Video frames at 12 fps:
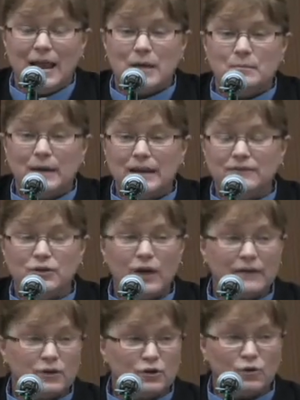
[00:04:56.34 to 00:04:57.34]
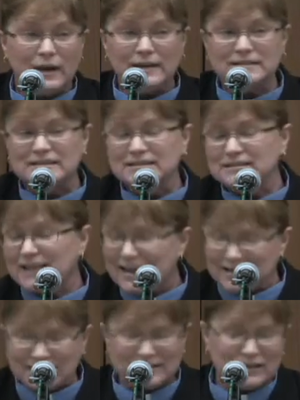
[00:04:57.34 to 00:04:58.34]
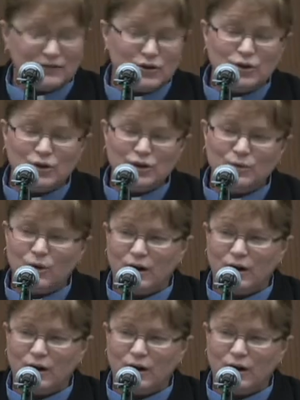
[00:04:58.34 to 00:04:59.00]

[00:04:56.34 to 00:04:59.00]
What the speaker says: But if you have a great sense of who you